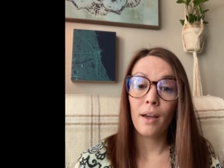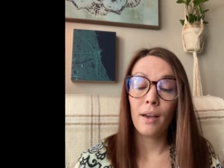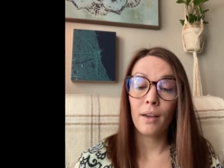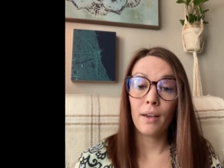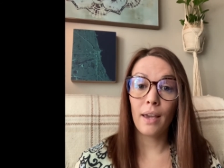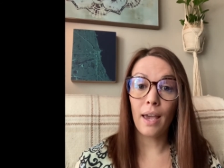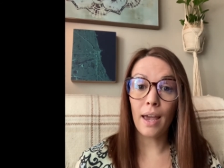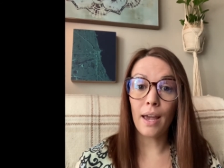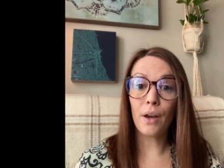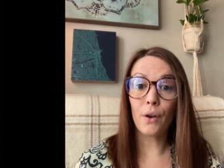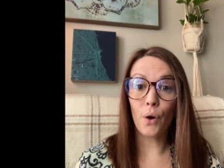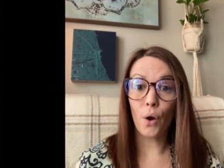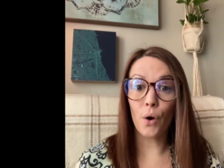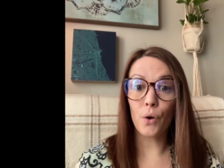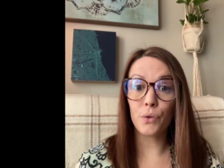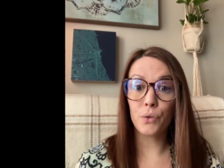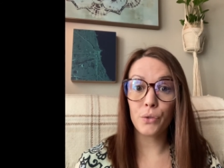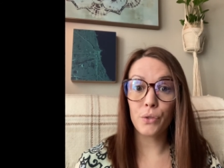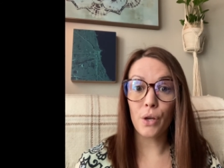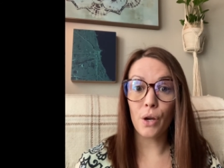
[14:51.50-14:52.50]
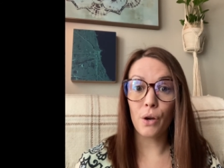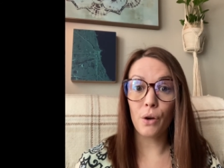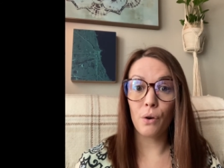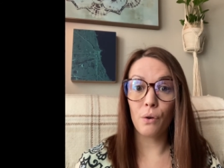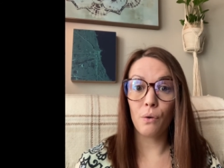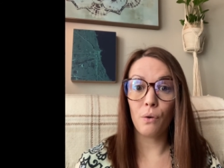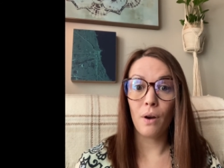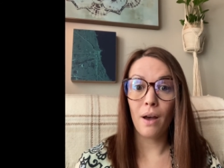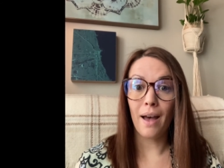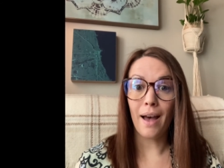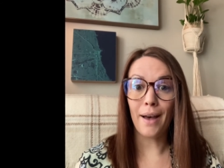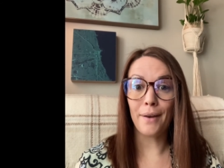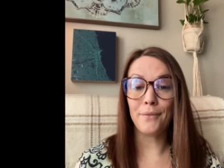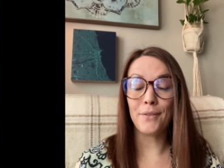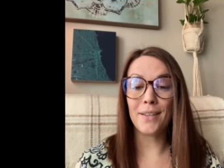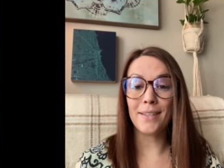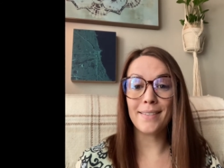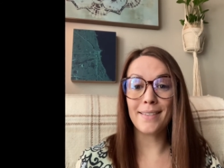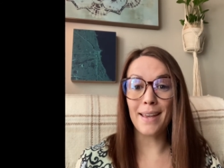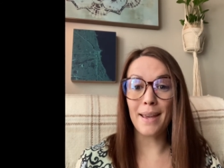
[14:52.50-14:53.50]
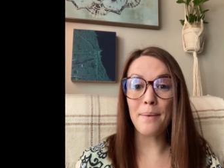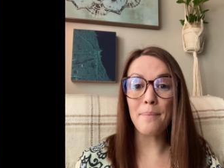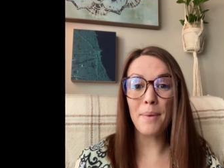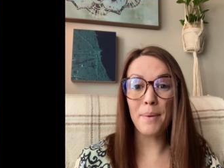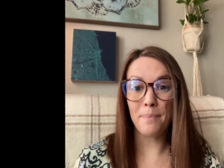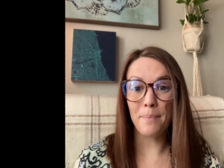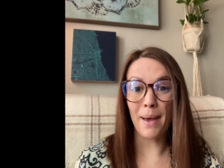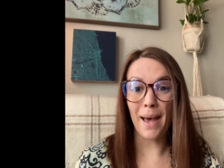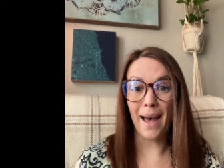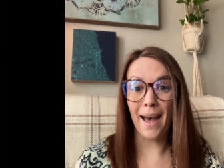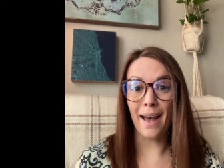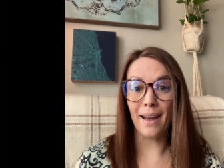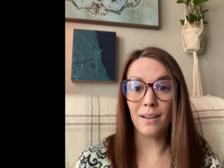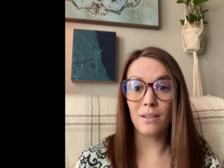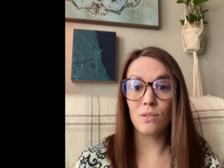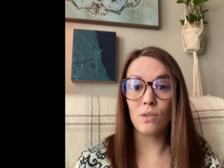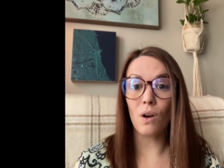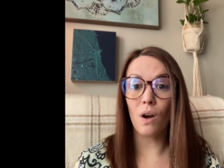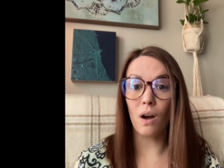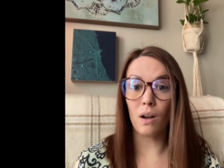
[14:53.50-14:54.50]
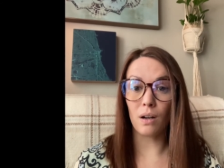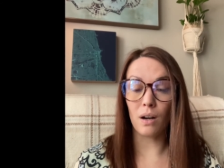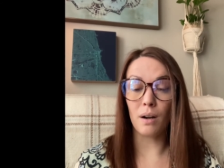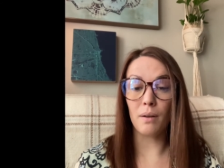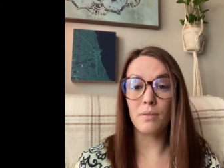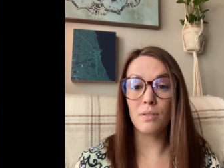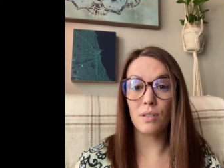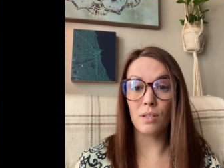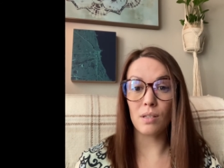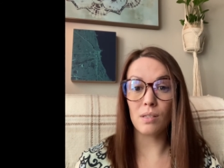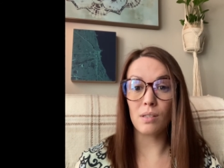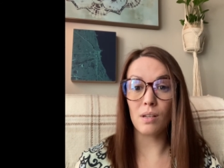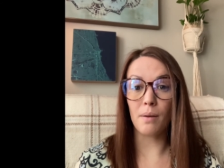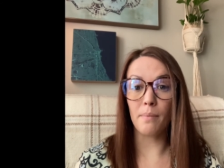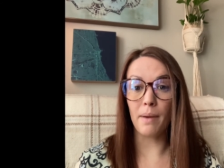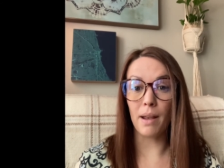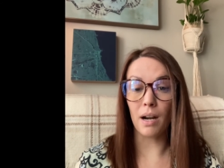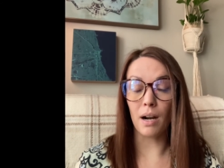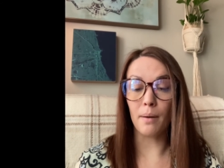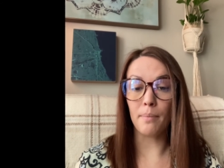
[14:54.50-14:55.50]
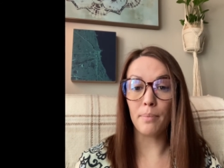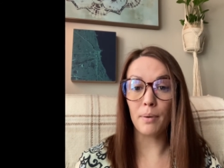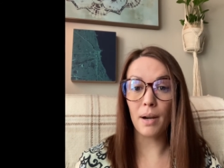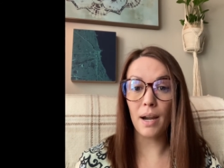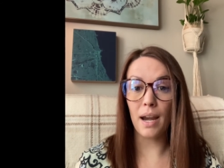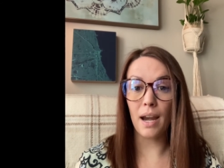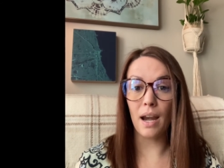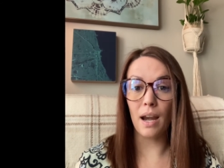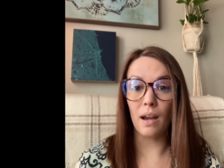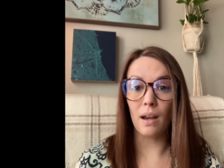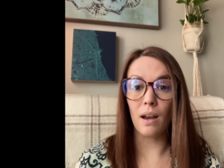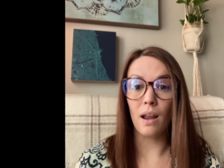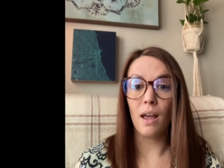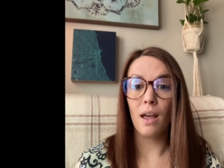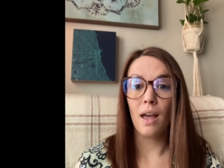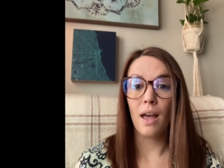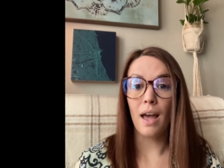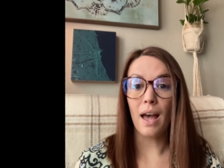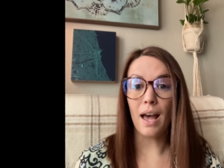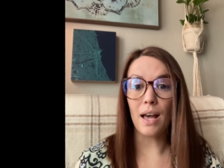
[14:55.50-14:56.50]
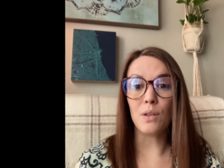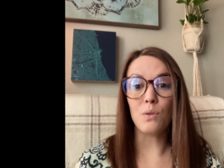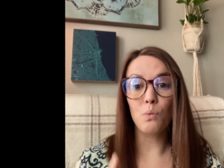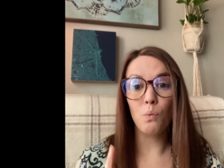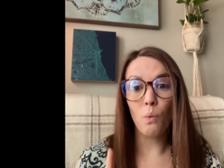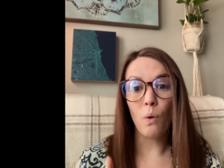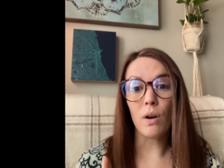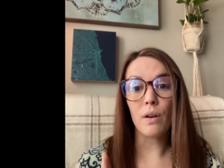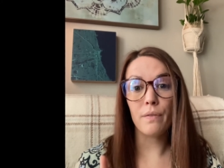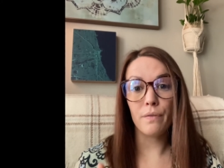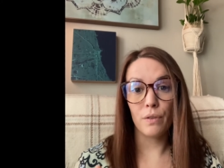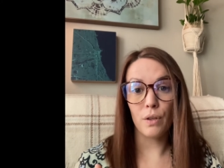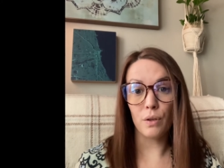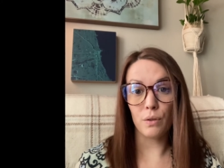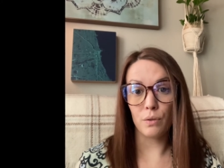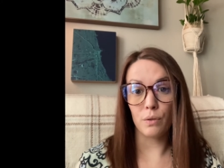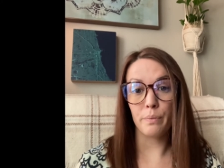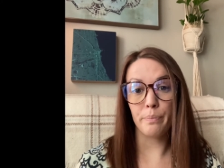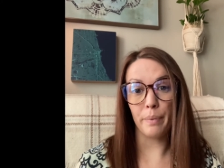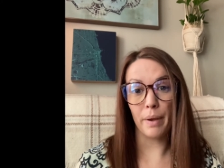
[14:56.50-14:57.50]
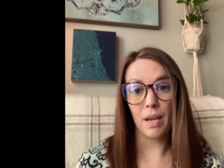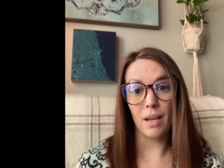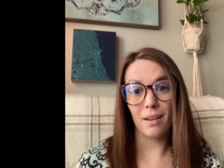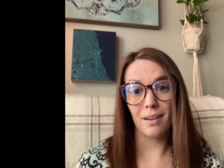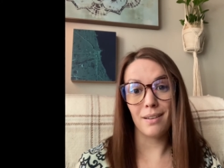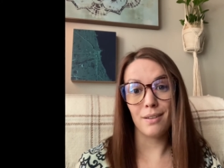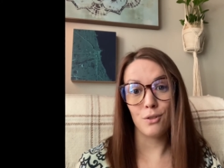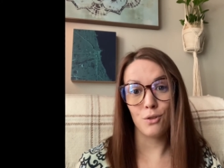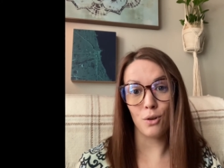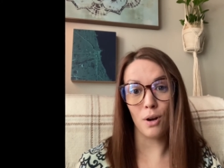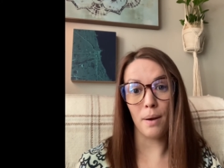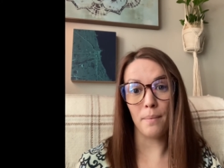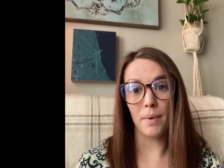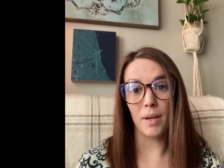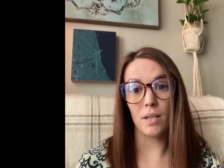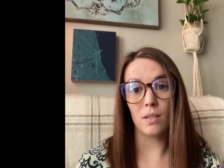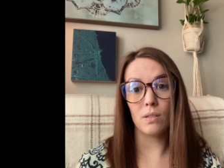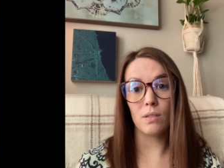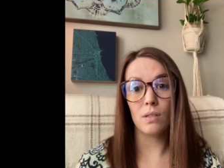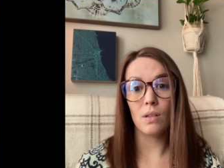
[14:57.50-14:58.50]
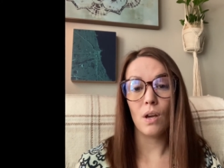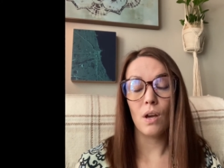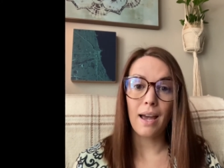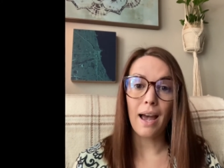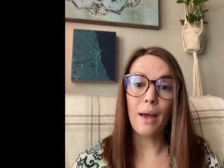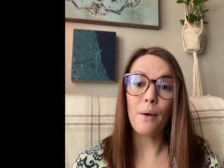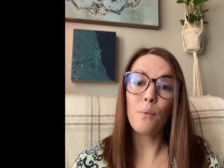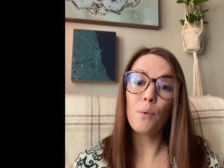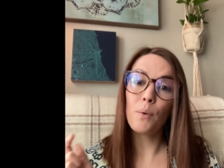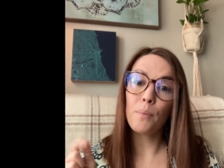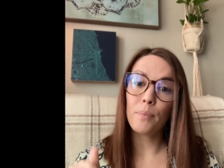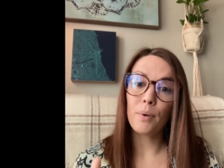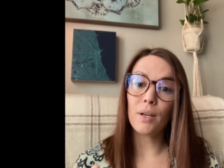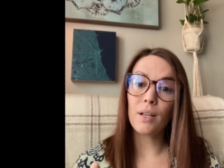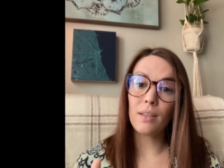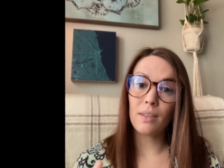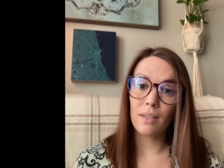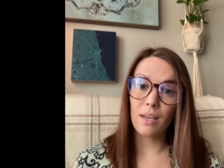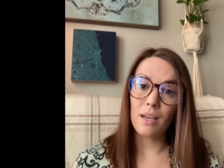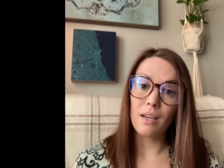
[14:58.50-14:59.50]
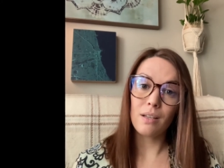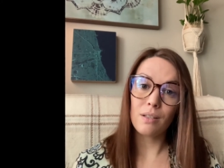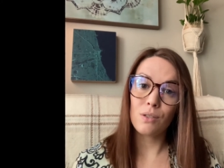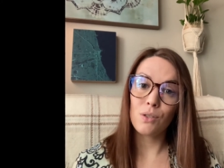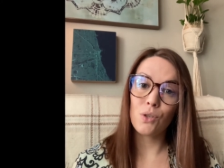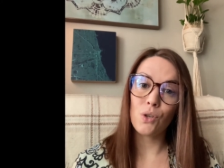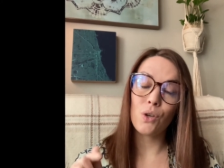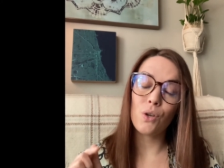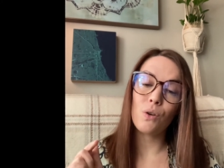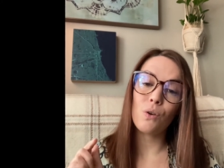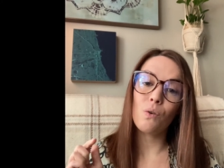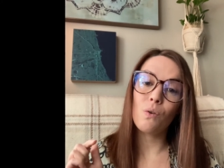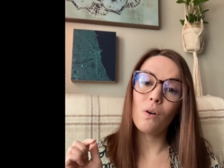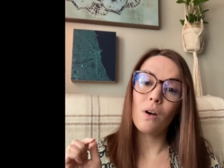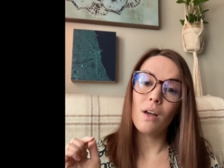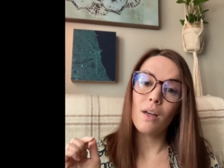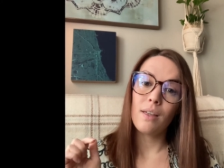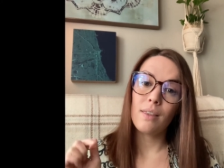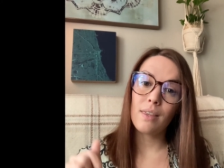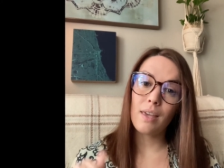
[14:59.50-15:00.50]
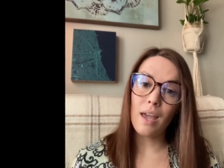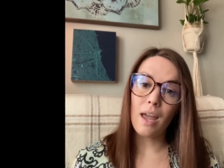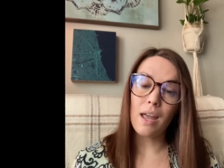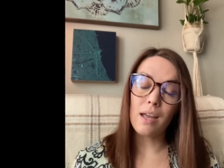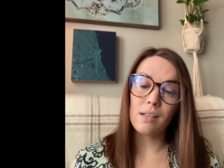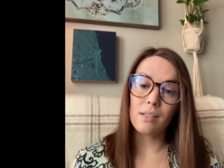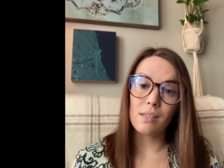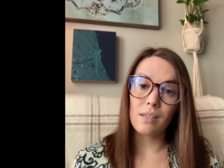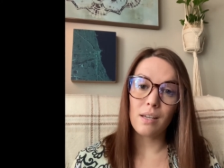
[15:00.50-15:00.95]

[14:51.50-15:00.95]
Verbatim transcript: can also have the same impact on our system and our brain as one of those big traumas. I will put a link to the A C